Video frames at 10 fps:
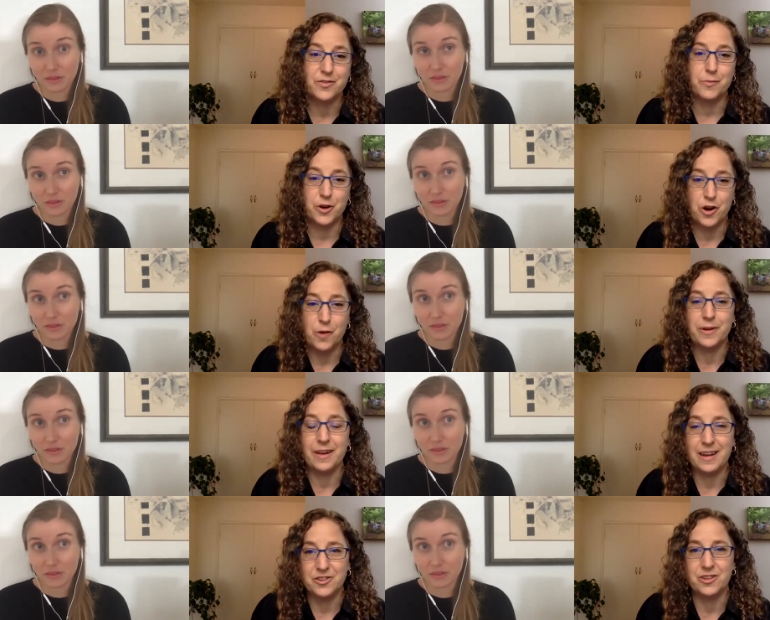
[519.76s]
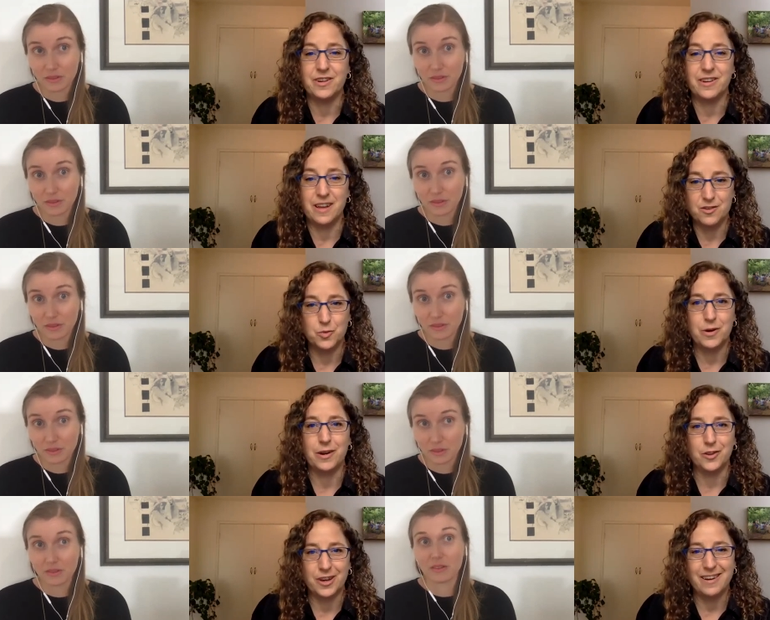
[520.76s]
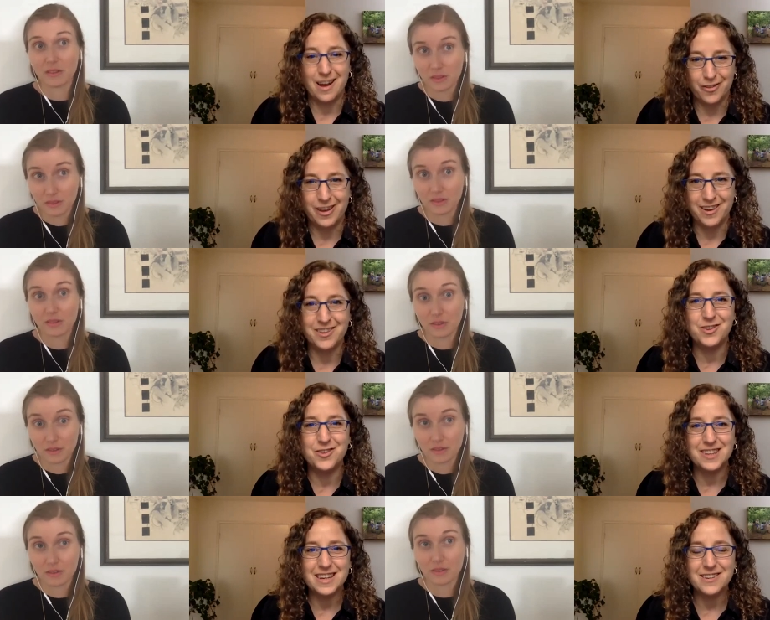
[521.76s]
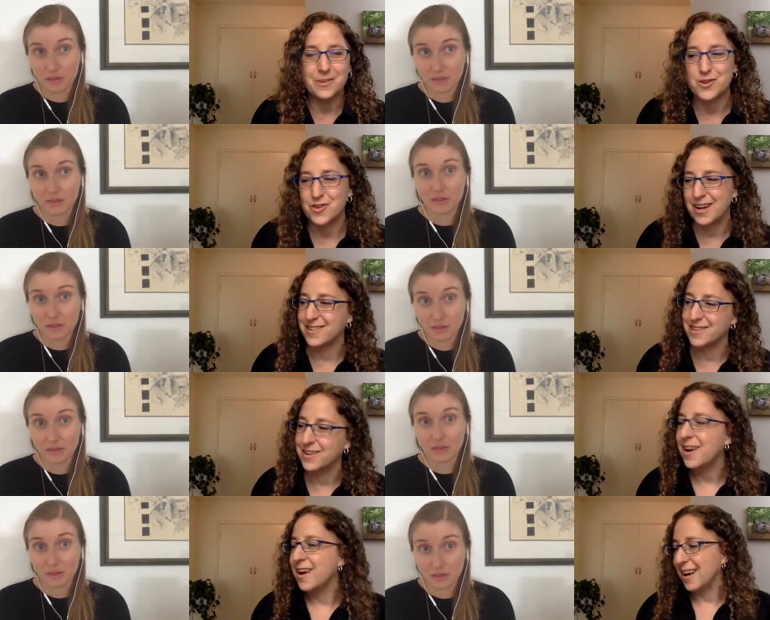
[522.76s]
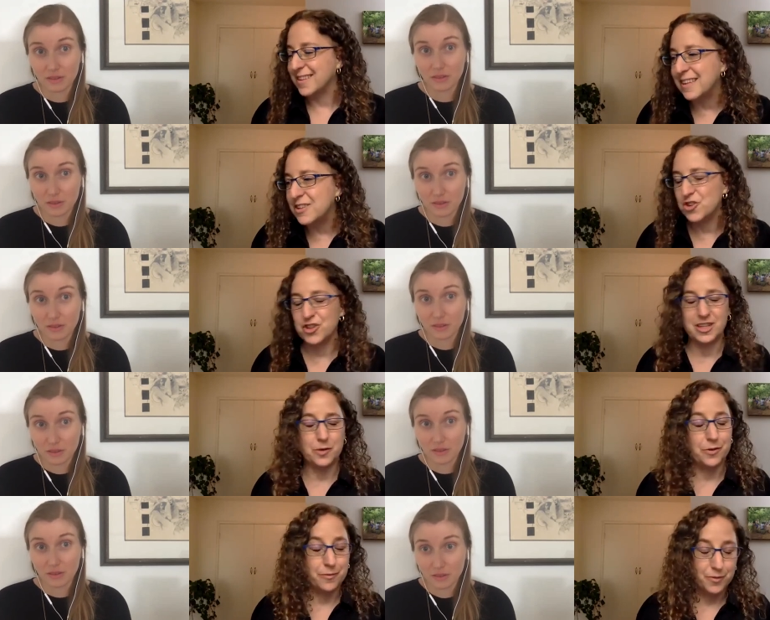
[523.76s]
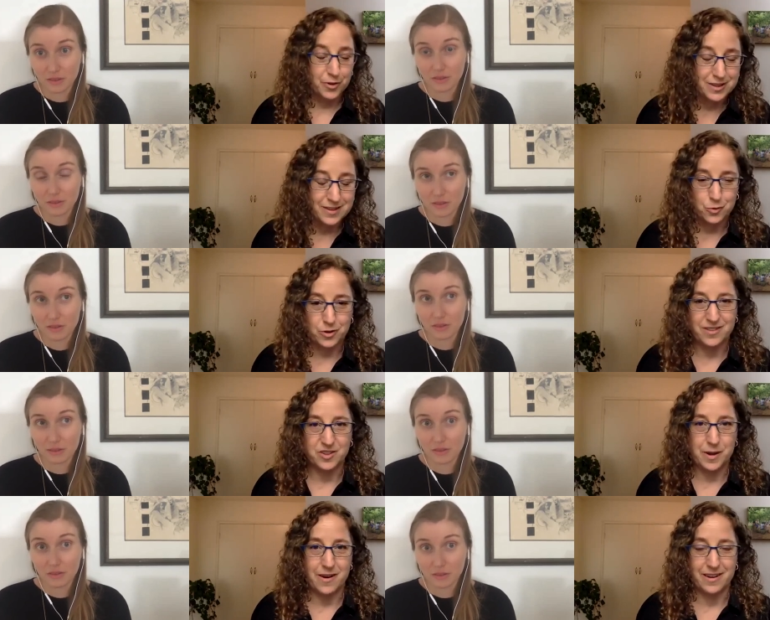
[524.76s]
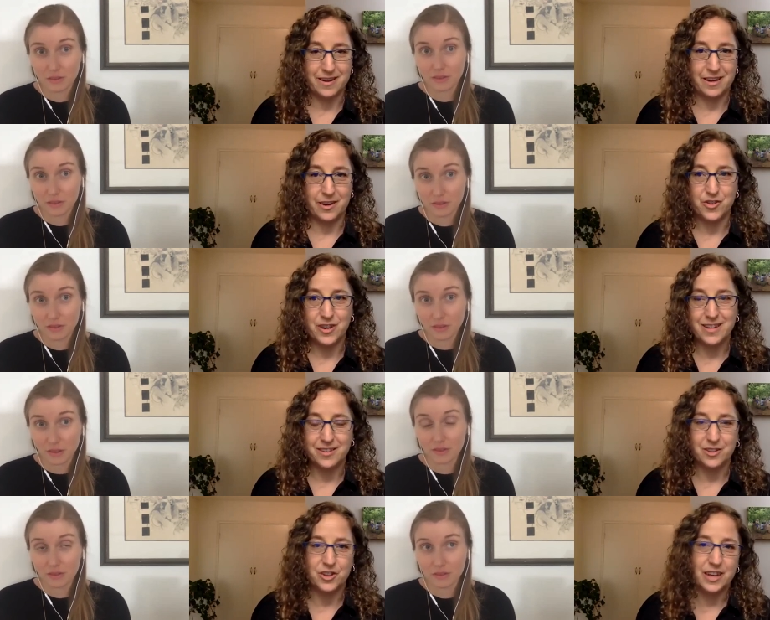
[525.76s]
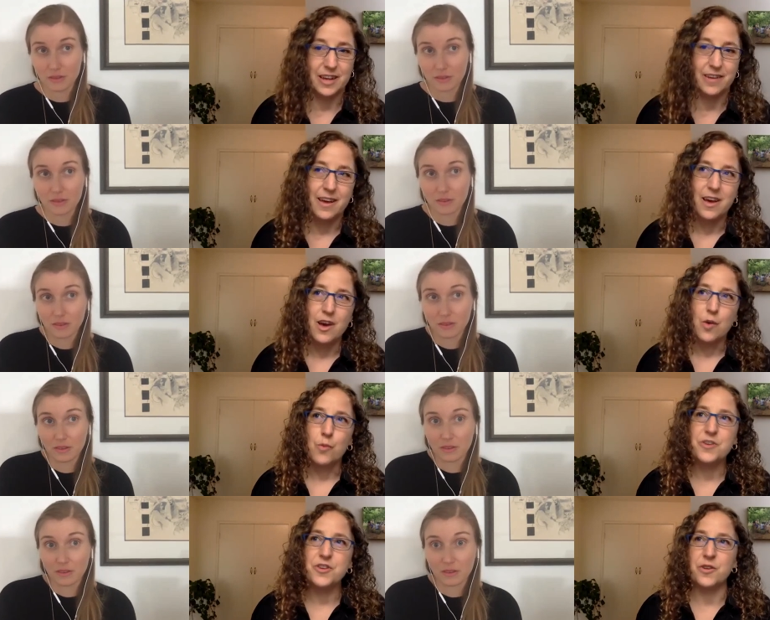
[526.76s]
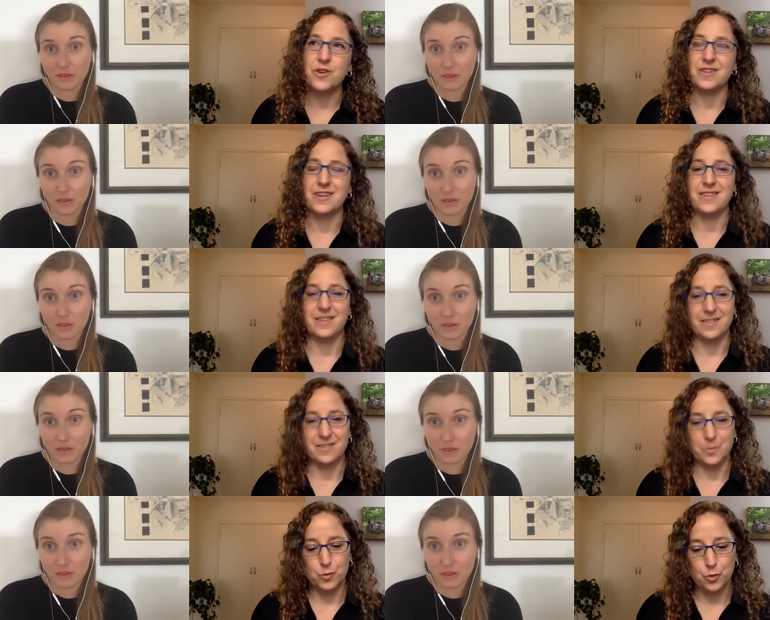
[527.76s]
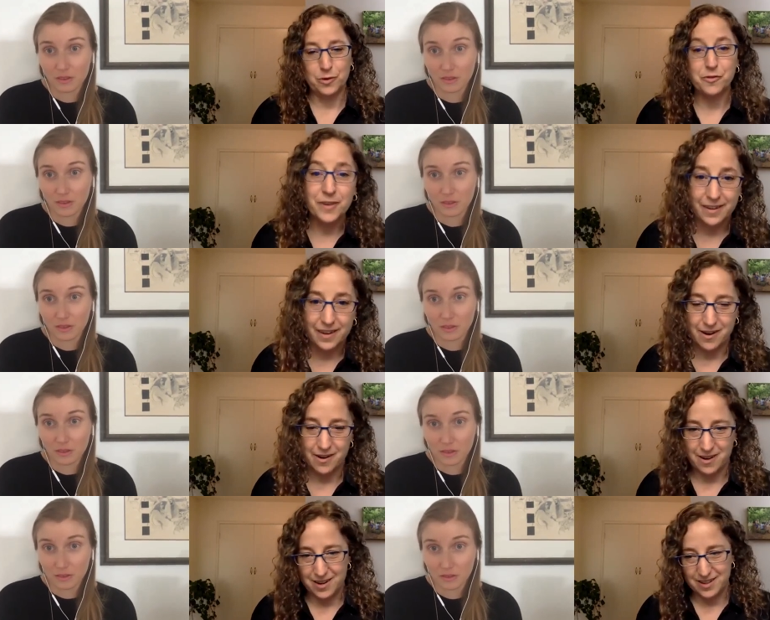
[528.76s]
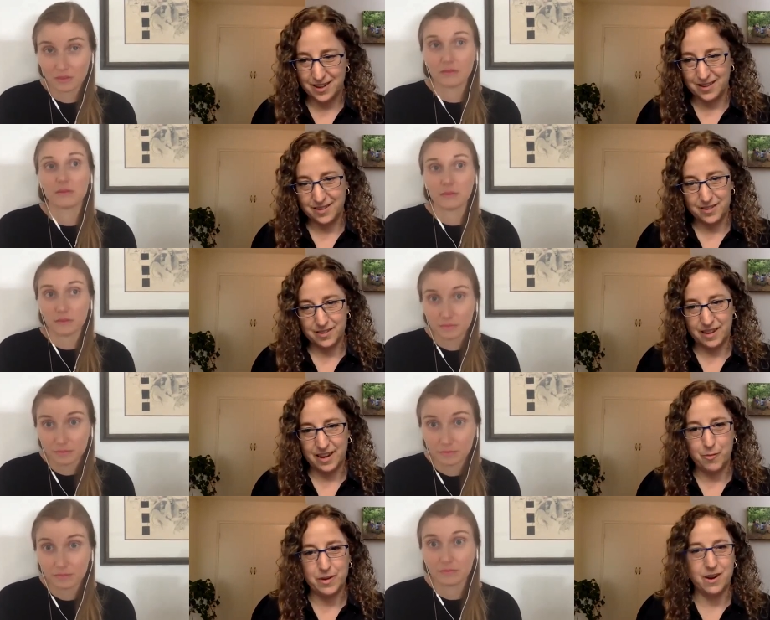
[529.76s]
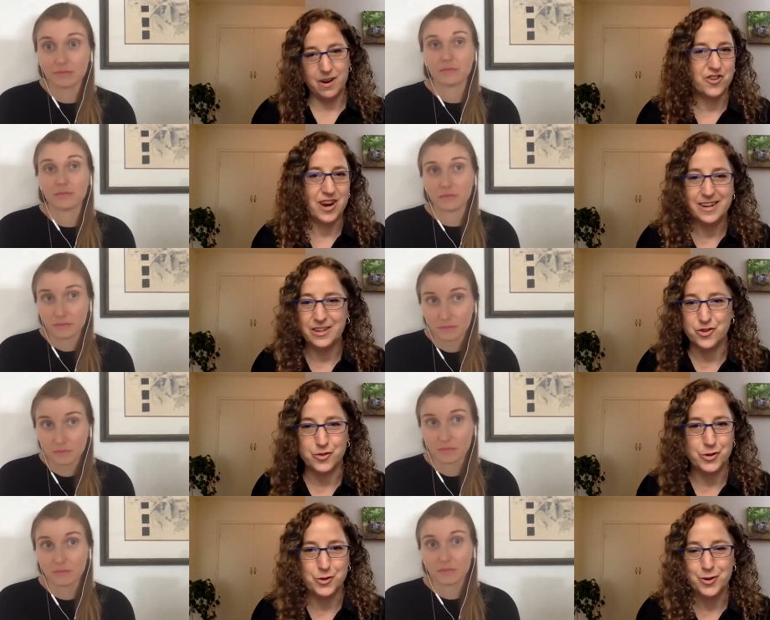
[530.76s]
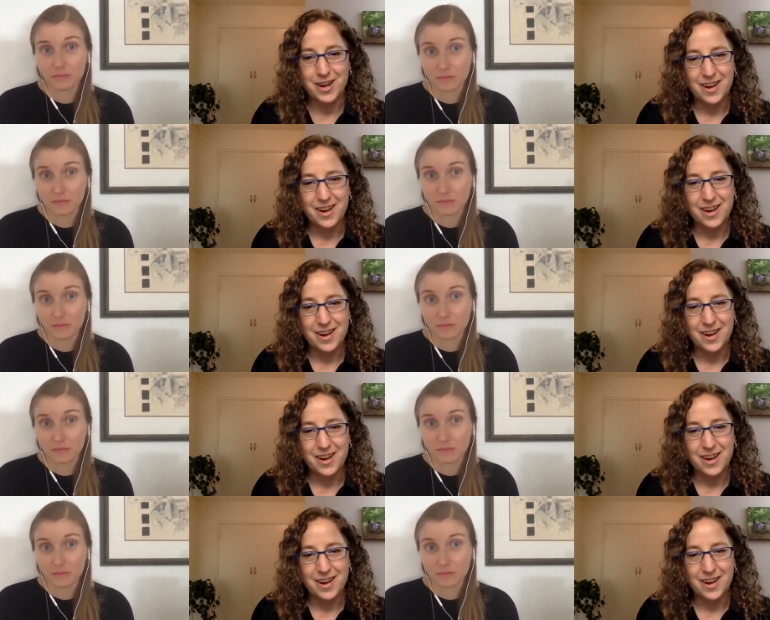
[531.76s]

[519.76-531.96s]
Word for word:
Speaker 1: from Europe and Asia and elsewhere and look at how they use land. And we're trying to essentially with Green School Yards America here, trying mm. to hmm. look at which of those ideas would fit in our context that have been, hmm. are tried and true